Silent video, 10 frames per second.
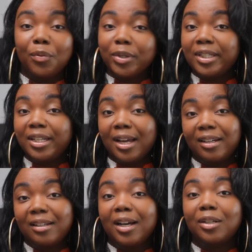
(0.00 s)

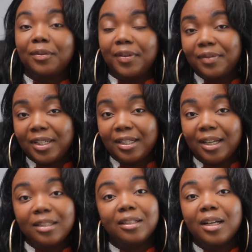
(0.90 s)
$14.99 or
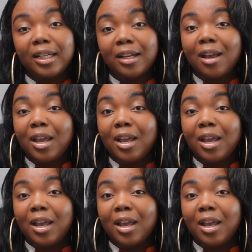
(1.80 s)
$15.99.